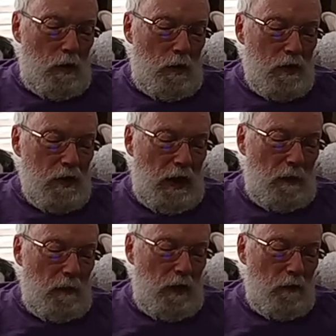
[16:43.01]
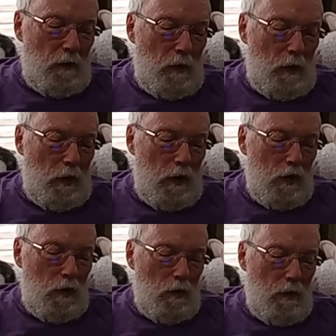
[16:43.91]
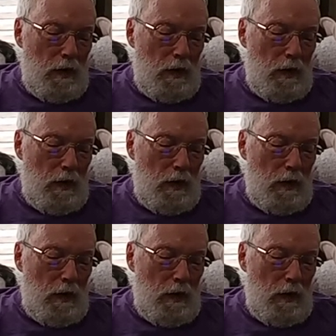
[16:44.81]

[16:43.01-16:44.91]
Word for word: who has kept me from hurting you,